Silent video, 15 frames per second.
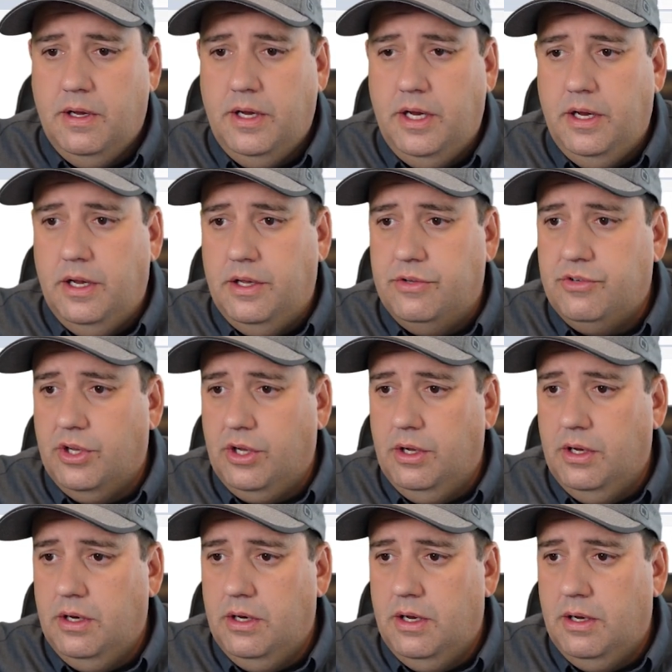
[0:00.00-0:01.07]
is
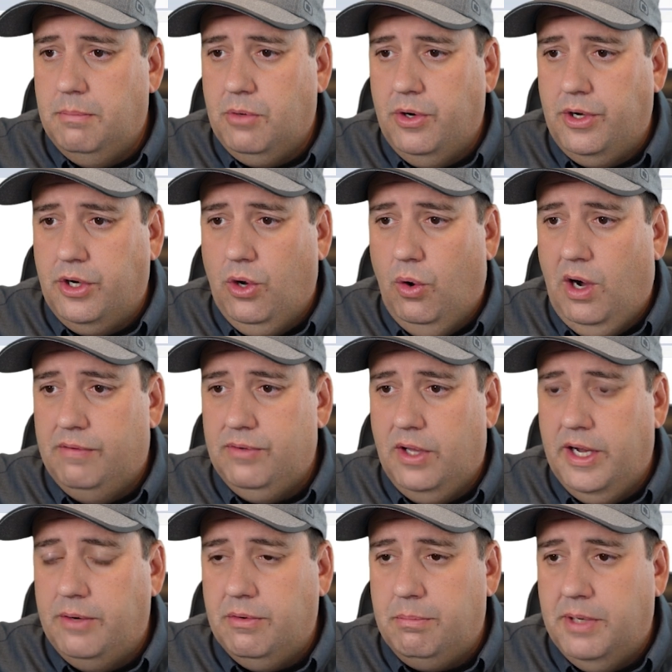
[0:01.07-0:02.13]
I'm going to go
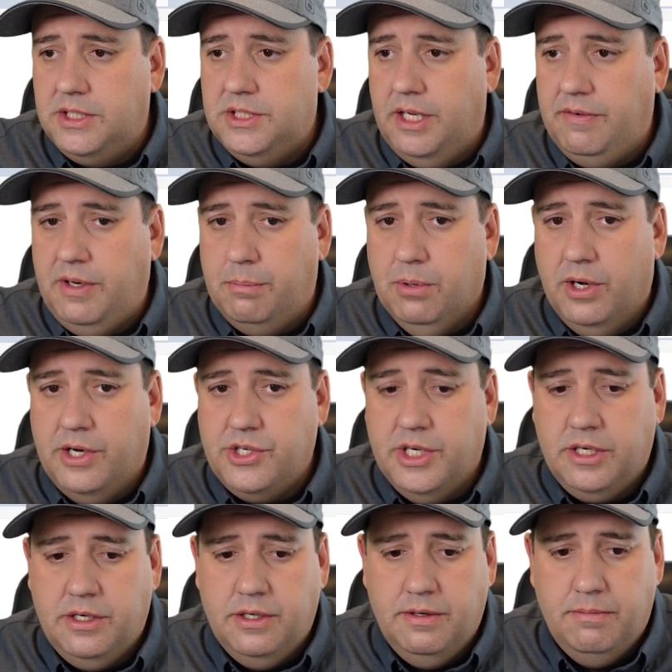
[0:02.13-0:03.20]
offline with my safety
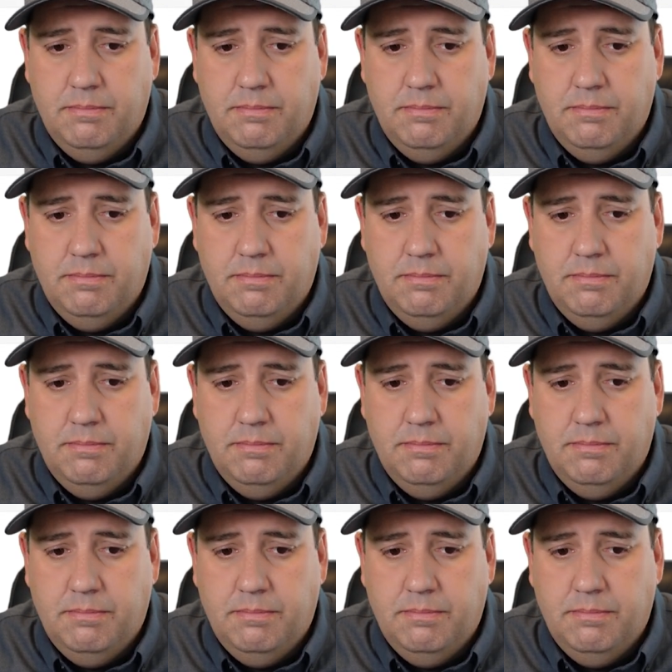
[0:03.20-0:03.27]
project,